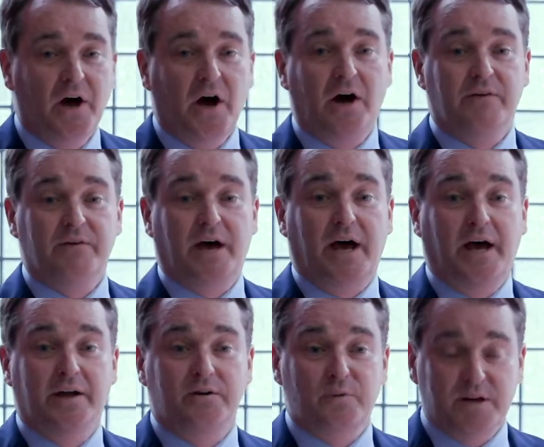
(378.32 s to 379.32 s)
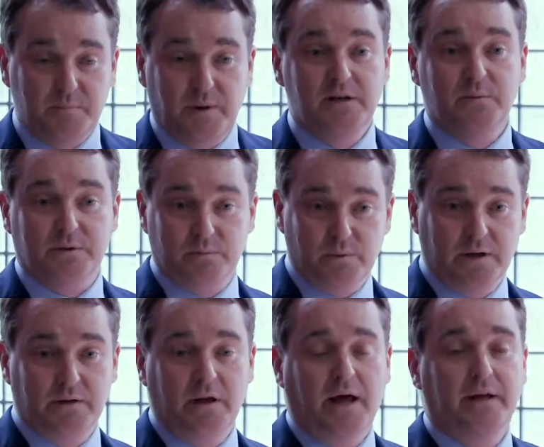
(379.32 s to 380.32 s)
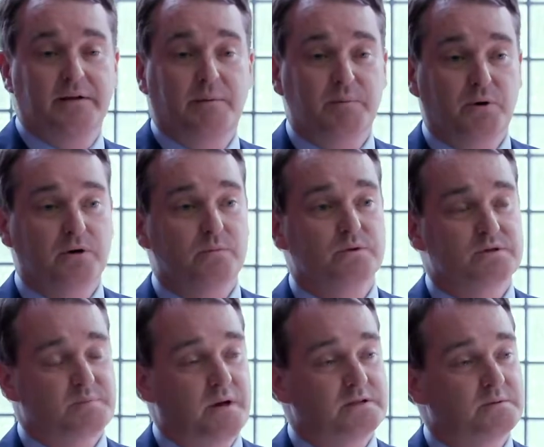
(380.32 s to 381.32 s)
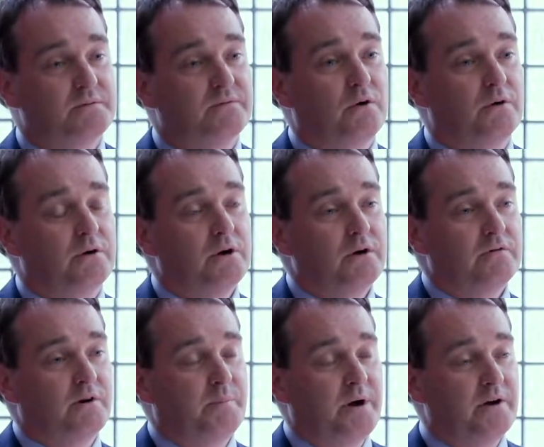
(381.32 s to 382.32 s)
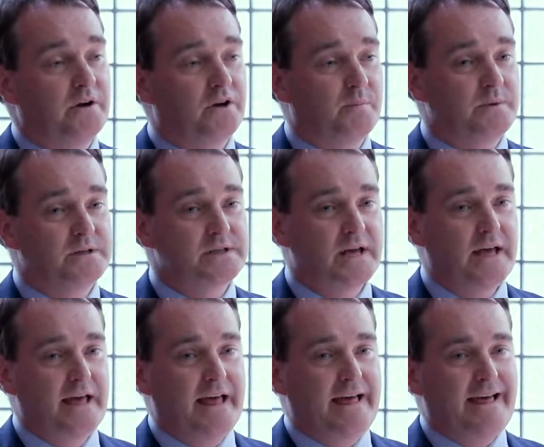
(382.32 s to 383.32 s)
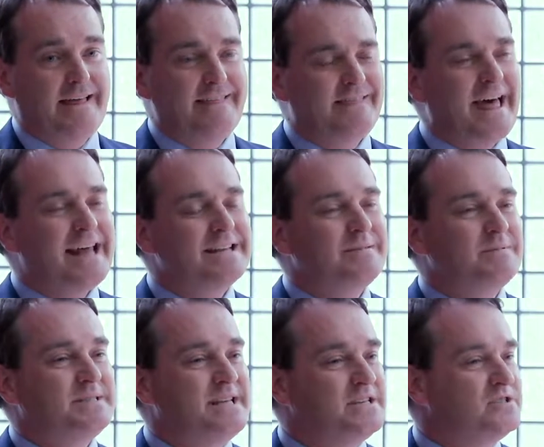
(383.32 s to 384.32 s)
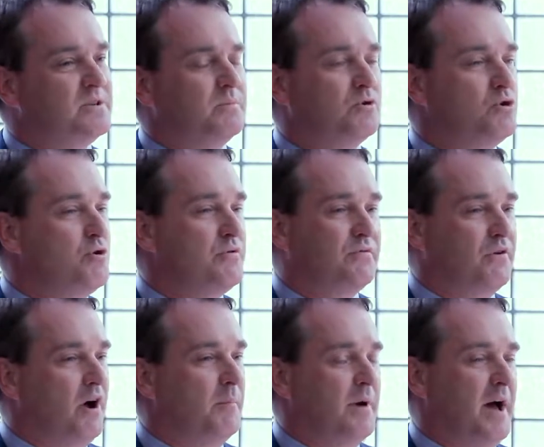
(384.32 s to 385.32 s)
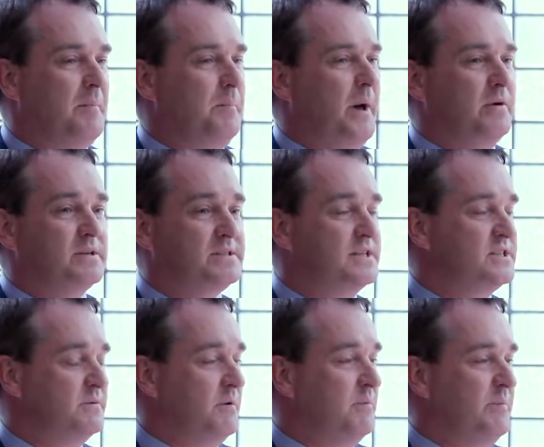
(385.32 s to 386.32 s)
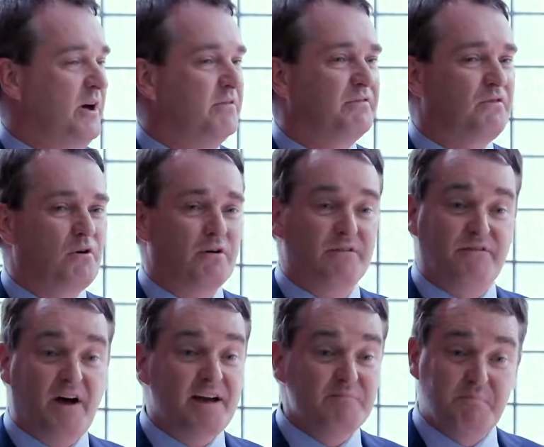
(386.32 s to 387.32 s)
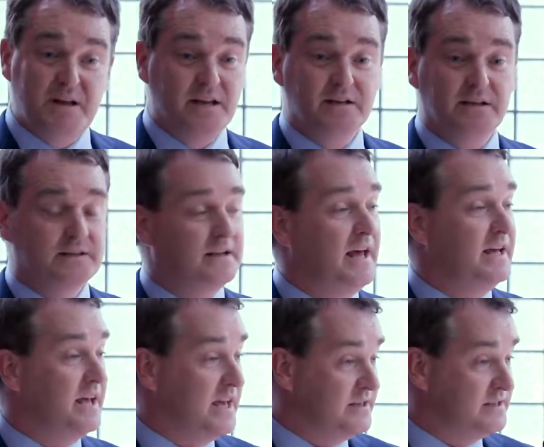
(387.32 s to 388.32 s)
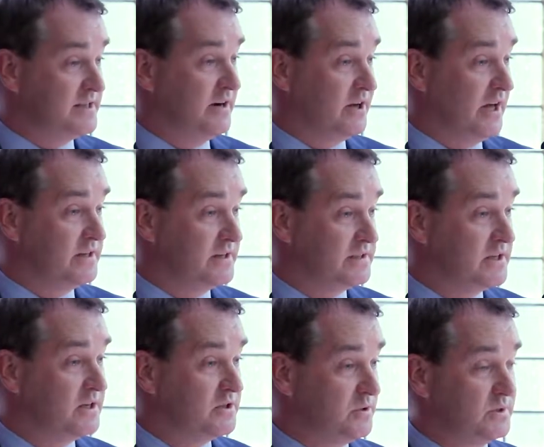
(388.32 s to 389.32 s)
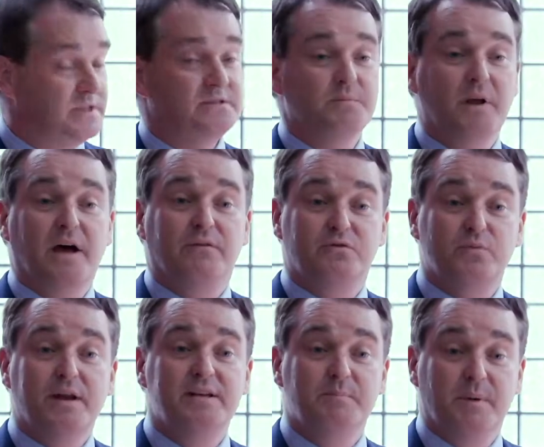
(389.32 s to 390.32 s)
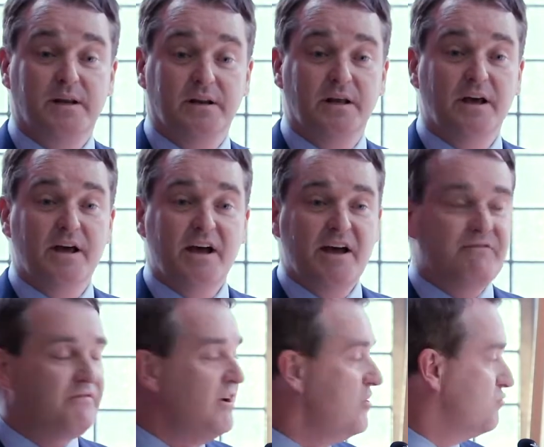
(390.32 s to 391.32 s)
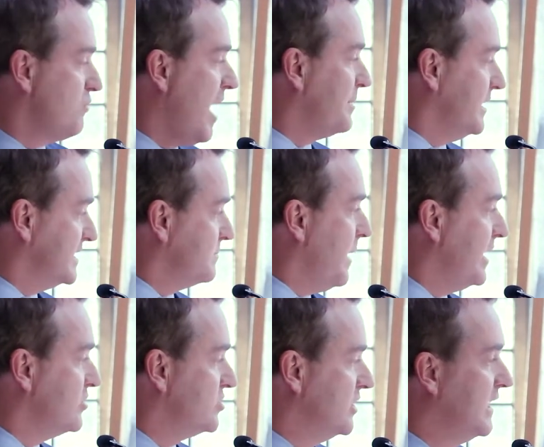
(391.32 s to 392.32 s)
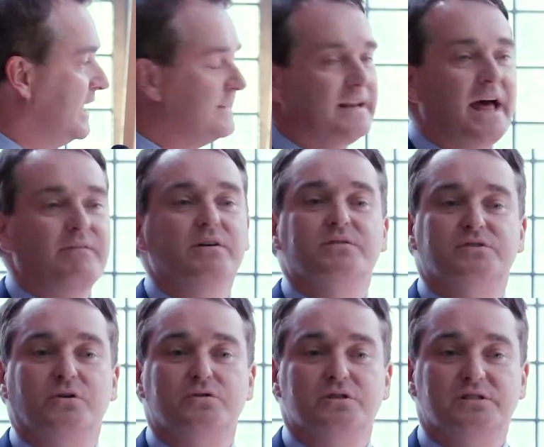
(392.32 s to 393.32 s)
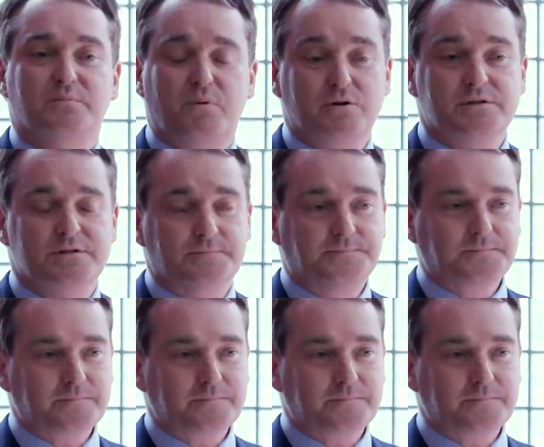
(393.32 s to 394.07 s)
of 20 billion, with Deputy Burton was responsible for a period in government. That system grew from about a system of about 4 or 5 billion in the late 80s, early 90s, to a system now of 20 billion. A very rapid expansion in the level of social supports.